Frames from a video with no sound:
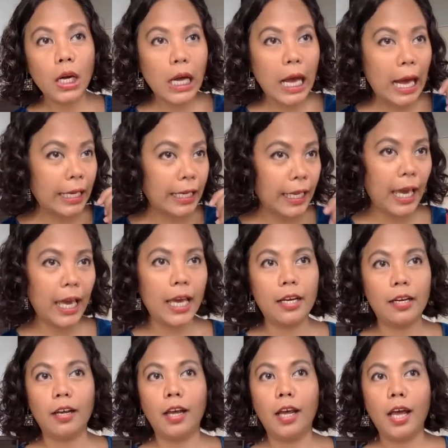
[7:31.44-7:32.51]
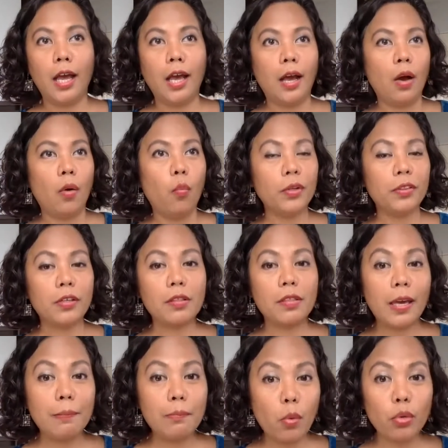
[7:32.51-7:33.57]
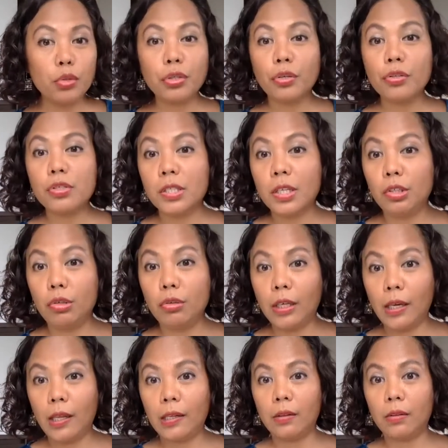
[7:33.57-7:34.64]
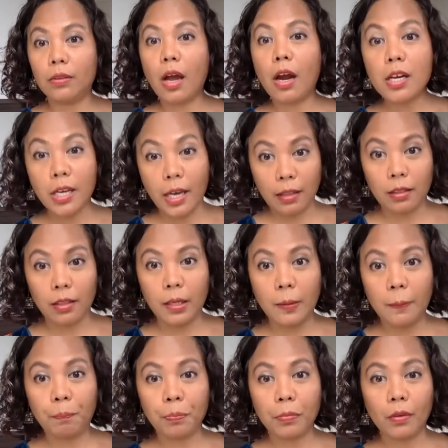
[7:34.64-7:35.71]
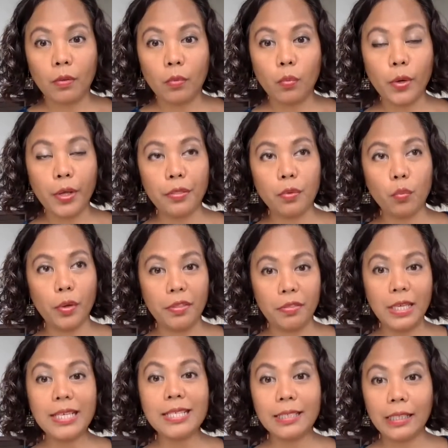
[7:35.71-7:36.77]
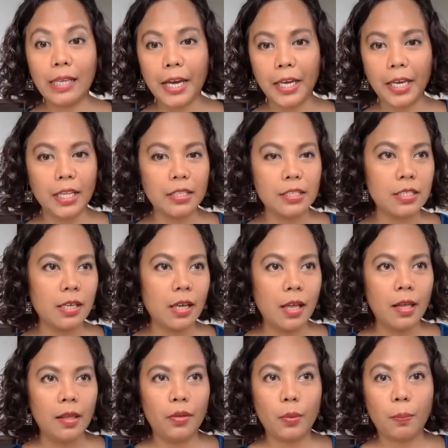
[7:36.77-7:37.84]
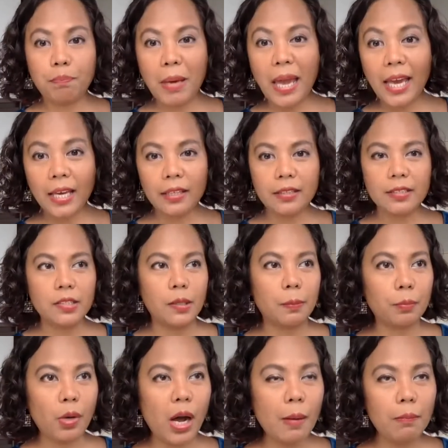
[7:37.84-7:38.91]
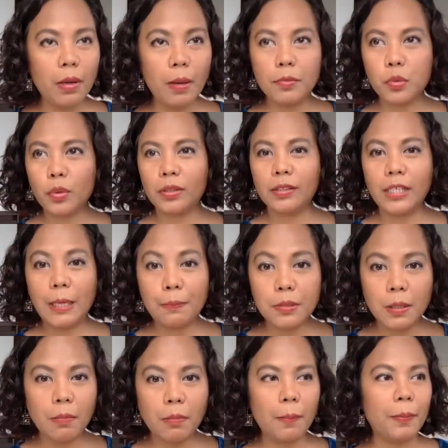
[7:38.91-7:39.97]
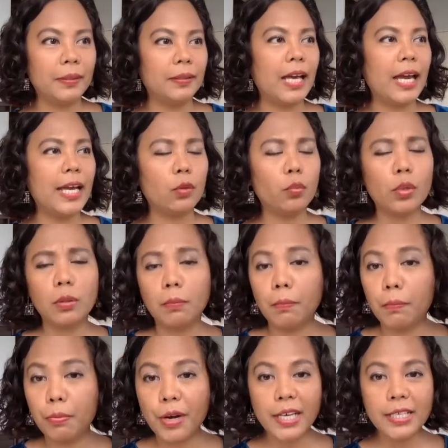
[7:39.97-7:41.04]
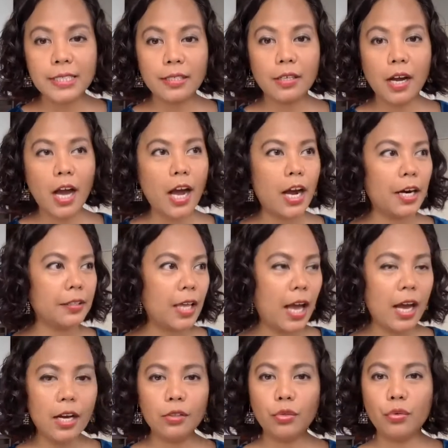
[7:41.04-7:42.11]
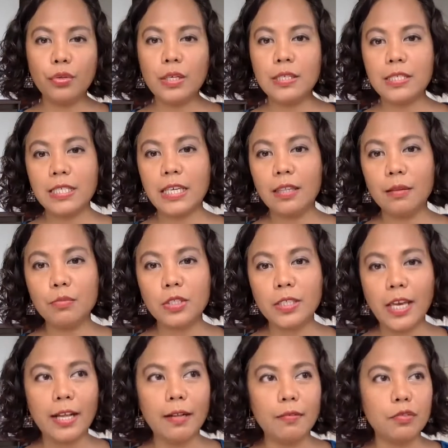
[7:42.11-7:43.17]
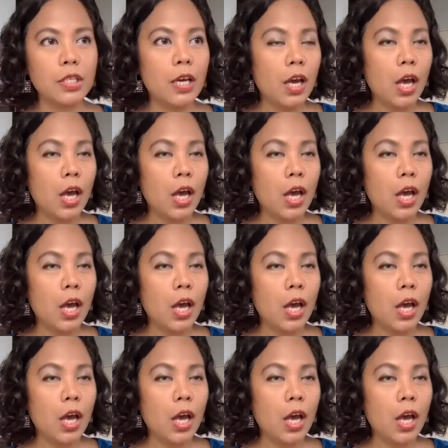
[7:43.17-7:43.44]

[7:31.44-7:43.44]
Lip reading: again, what are the emotions that you can target with these clients? Their pains, their problems, what keeps them up at night, what breaks their heart, how do they see themselves,